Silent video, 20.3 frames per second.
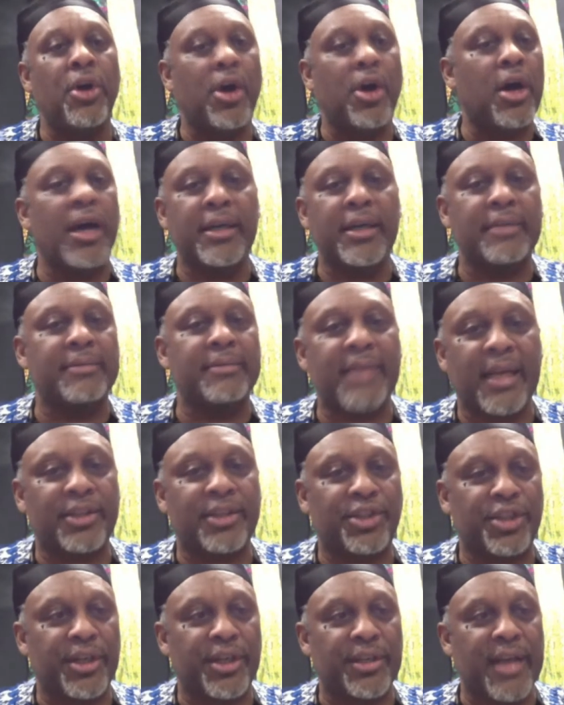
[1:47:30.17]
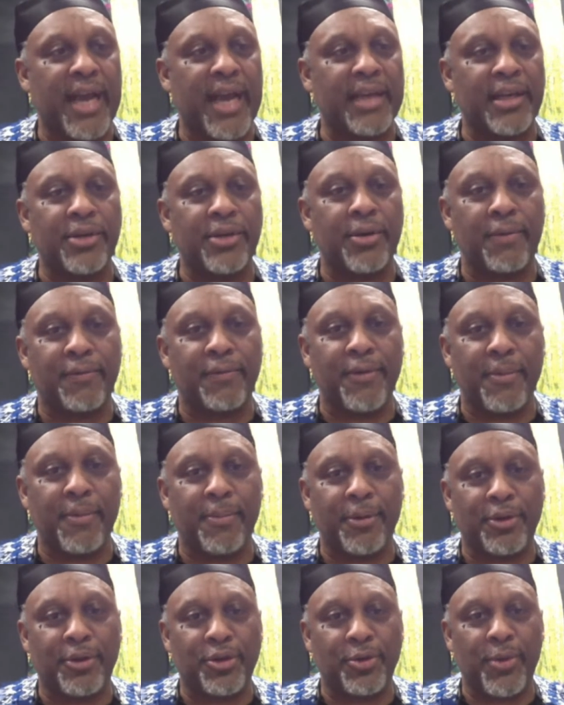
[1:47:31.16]
on election night in
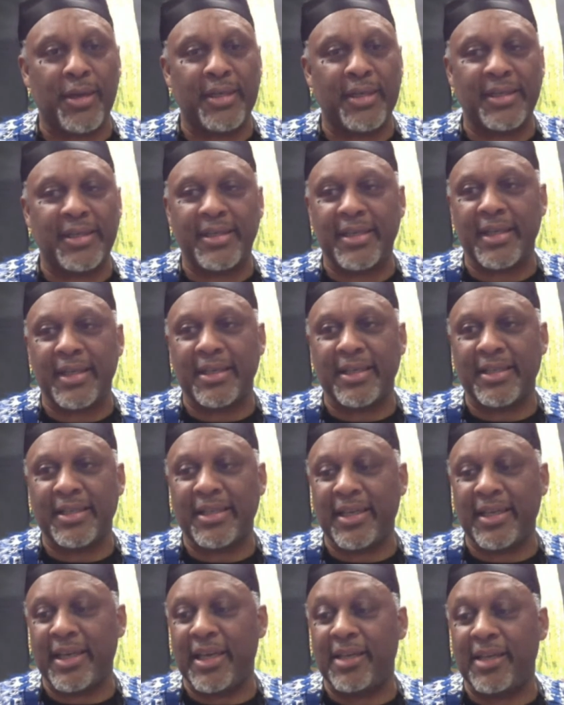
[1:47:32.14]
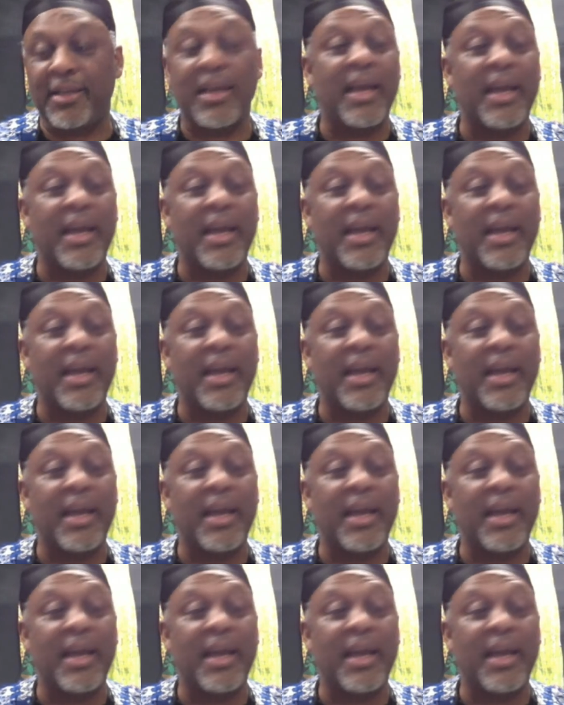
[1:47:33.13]
November 2016.